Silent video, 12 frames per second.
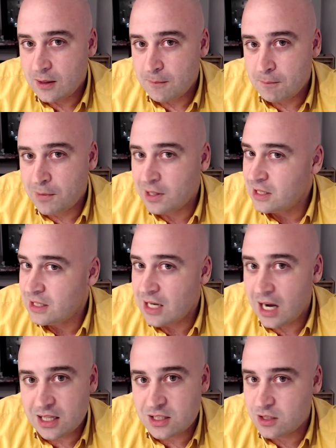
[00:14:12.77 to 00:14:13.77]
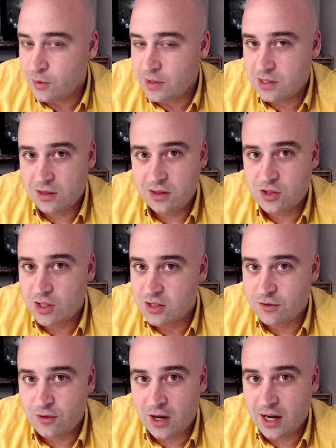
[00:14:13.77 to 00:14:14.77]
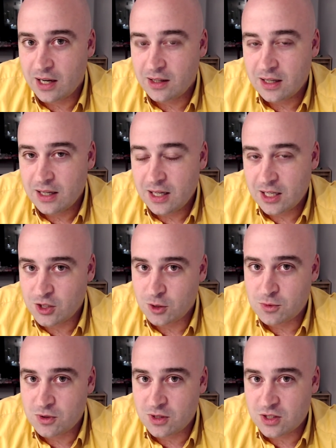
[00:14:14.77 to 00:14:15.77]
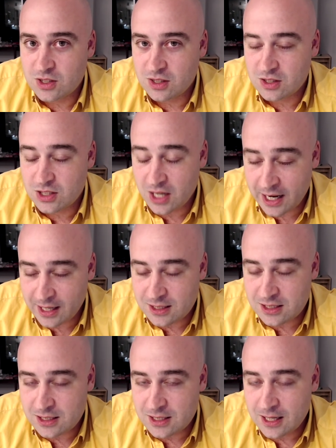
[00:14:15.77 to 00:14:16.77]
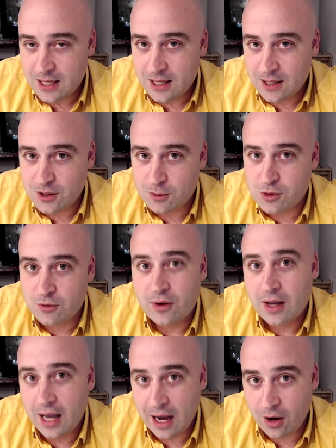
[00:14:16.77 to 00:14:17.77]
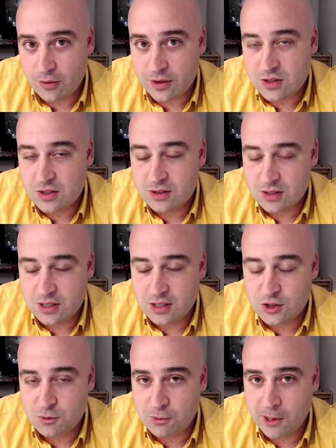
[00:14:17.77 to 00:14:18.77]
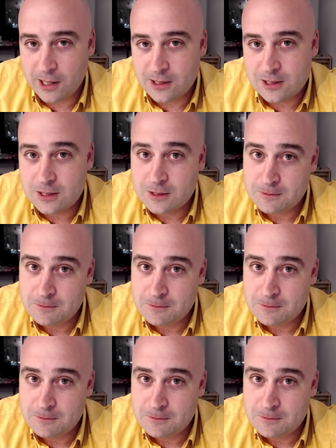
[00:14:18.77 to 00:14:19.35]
but not so easily justified in terms of the science, in terms of how this disease spreads,